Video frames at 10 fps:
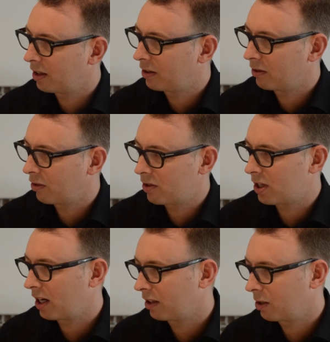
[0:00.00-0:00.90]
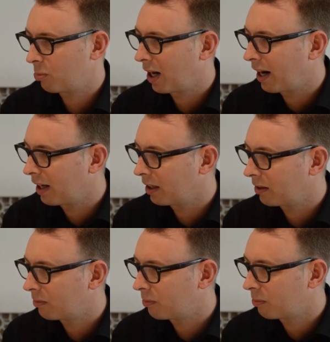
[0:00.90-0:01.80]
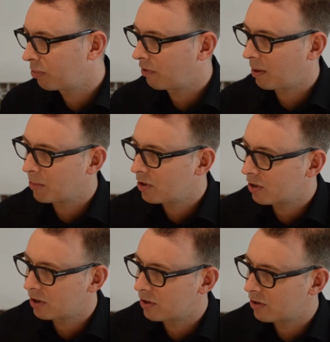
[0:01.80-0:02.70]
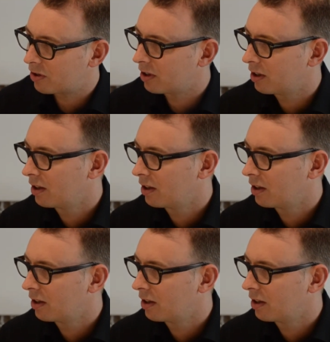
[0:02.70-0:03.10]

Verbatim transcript: and then you're understanding the planning parameters,